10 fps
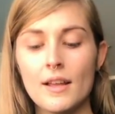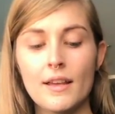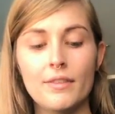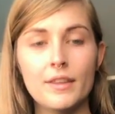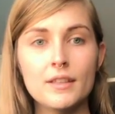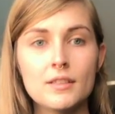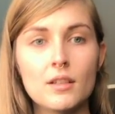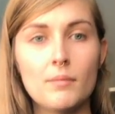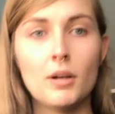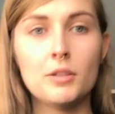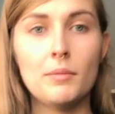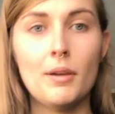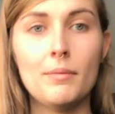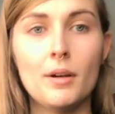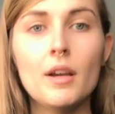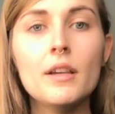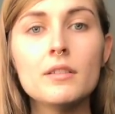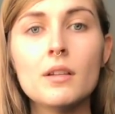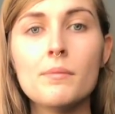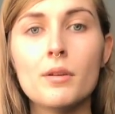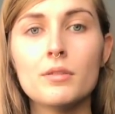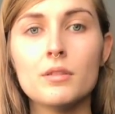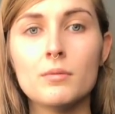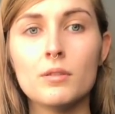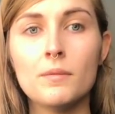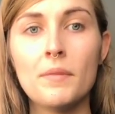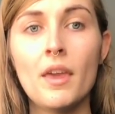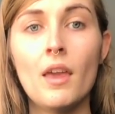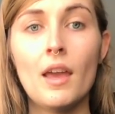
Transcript: And this parchment paper is compostable,